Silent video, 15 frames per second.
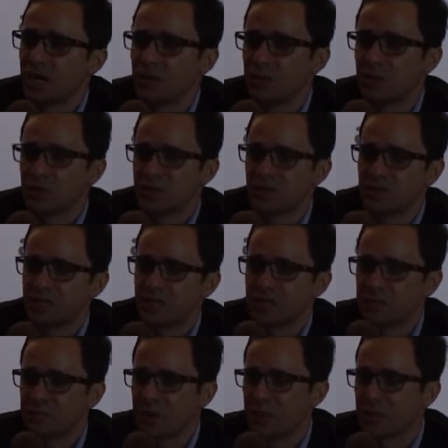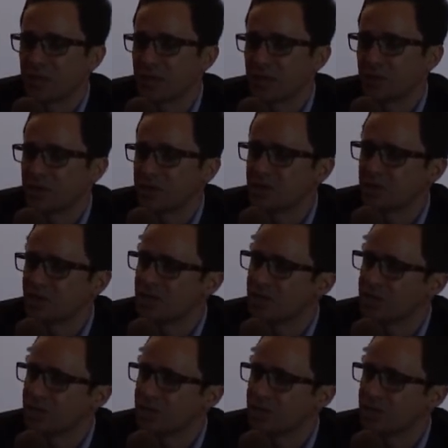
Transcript: most of the payment gateways,